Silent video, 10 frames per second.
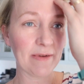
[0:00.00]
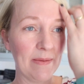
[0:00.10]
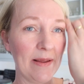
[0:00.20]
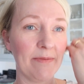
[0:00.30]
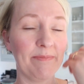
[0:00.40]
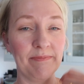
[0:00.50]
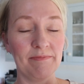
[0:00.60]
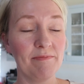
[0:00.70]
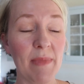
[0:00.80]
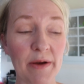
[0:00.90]
of probably the
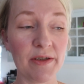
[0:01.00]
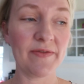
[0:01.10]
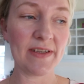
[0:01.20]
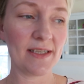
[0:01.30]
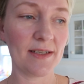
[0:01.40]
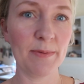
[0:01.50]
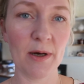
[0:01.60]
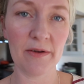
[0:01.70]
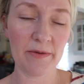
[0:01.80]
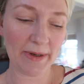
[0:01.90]
most visited
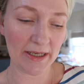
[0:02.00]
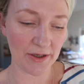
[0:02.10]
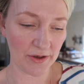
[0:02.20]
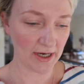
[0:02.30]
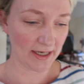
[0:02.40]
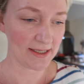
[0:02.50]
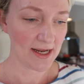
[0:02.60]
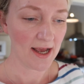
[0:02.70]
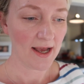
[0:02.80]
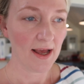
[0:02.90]
part of the Peak District,
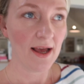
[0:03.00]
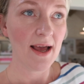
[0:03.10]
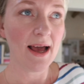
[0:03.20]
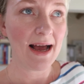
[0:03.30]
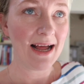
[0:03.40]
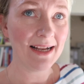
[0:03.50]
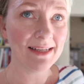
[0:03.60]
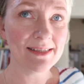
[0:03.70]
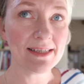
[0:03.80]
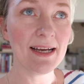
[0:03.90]

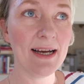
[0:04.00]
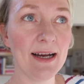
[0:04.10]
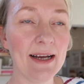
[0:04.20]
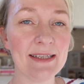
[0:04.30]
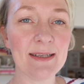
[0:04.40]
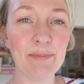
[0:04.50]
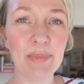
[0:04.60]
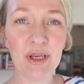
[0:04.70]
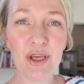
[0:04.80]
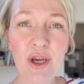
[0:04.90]
and it's a
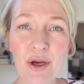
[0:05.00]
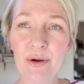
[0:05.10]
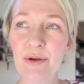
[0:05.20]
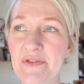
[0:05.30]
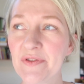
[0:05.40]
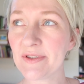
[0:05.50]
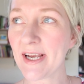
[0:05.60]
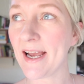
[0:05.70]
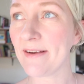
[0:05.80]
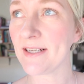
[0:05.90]
beautiful
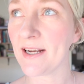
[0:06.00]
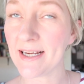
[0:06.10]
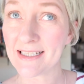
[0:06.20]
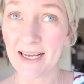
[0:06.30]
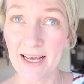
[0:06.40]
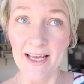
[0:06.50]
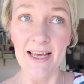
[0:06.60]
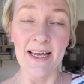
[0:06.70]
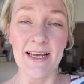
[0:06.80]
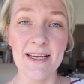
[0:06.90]
day outside.
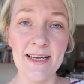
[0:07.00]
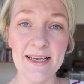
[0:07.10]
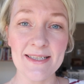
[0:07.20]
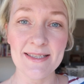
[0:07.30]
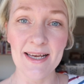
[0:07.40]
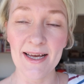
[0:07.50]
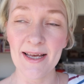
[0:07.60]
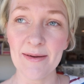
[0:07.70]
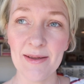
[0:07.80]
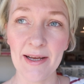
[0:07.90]
It's
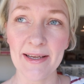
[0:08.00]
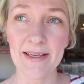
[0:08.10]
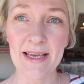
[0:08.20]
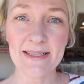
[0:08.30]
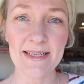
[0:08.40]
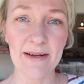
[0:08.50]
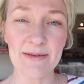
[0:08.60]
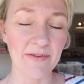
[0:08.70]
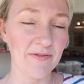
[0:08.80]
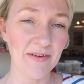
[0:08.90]
like yesterday, it
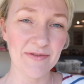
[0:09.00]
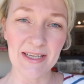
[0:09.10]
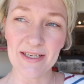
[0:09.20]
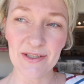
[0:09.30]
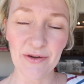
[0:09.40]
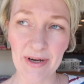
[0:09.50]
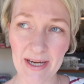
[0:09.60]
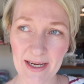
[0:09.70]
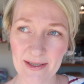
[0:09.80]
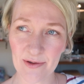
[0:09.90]
was like 15
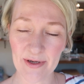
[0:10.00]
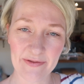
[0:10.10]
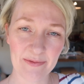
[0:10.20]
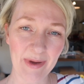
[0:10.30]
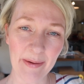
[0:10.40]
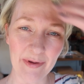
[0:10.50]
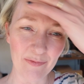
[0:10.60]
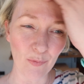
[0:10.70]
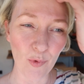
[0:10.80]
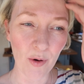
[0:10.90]
degrees or even maybe
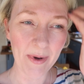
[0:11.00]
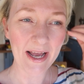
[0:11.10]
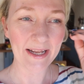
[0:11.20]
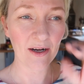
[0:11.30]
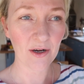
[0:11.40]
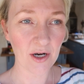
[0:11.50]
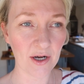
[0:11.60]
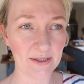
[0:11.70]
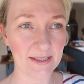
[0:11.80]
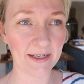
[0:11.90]
even warmer. In our
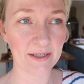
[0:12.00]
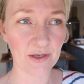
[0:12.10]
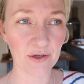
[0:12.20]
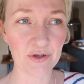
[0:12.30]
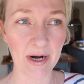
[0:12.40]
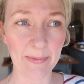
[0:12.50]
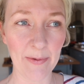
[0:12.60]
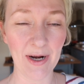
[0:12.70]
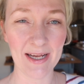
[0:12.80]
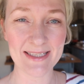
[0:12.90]
gardens, like a sun trap,
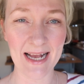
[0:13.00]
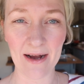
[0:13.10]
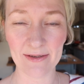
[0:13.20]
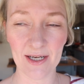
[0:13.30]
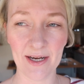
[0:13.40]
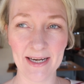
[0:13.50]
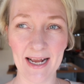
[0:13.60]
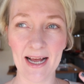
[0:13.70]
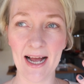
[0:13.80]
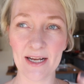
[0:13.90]
we were like sat outside,
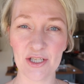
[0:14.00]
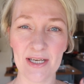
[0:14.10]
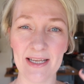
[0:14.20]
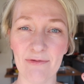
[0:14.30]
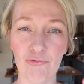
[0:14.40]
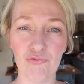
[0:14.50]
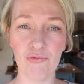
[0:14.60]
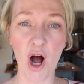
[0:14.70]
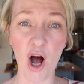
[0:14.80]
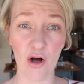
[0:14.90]
actually
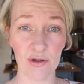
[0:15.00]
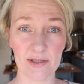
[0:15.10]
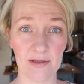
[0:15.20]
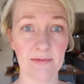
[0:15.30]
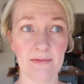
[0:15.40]
hot,